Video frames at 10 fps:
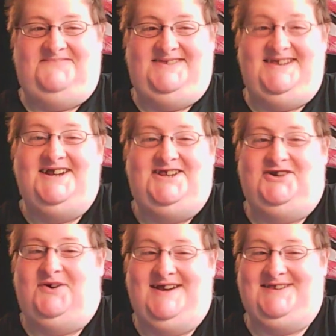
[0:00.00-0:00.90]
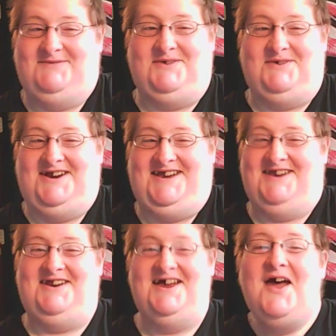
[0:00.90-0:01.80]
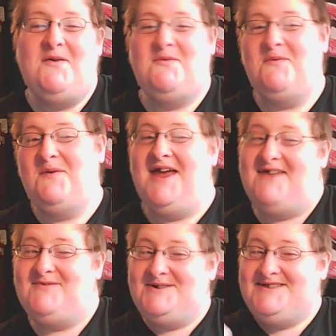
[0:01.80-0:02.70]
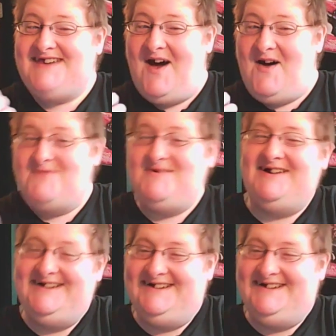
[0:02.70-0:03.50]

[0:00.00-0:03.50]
The joys of working when everyone's home.